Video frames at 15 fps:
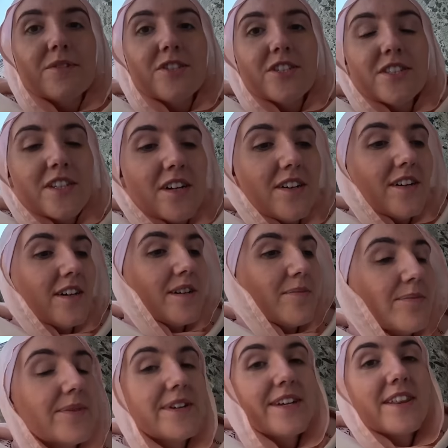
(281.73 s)
We just caught
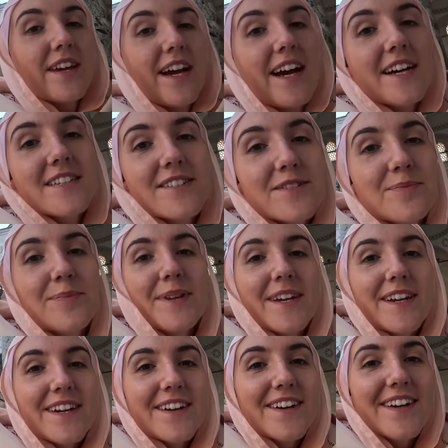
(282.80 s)
up with Asr
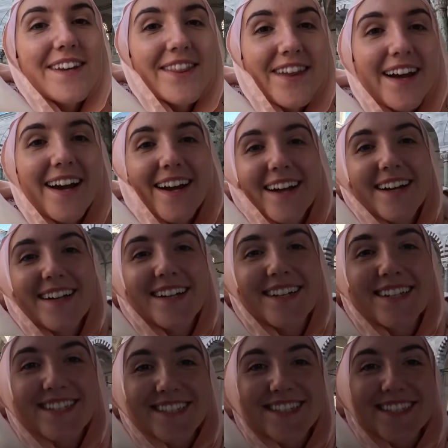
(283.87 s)
prayer in
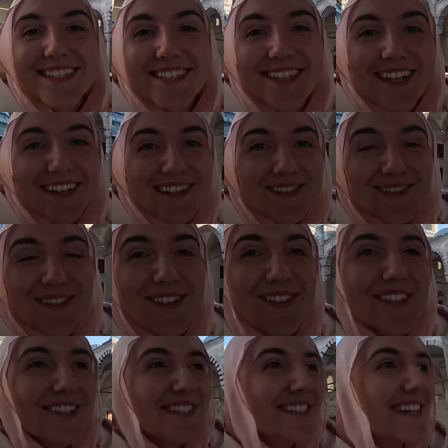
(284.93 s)
that stunning
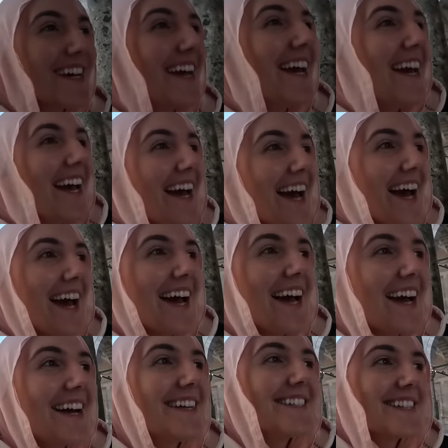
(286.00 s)
mosque,
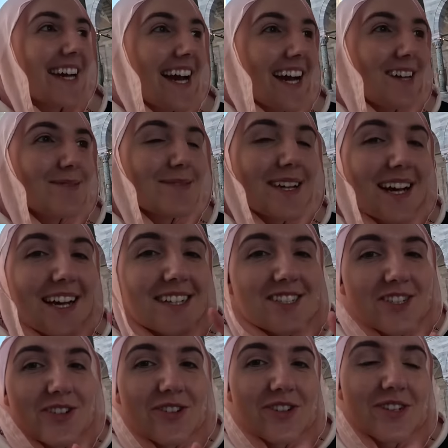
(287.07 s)
and Hamza
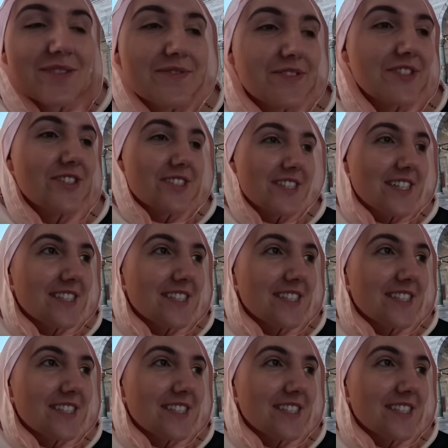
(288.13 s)
actually got confused.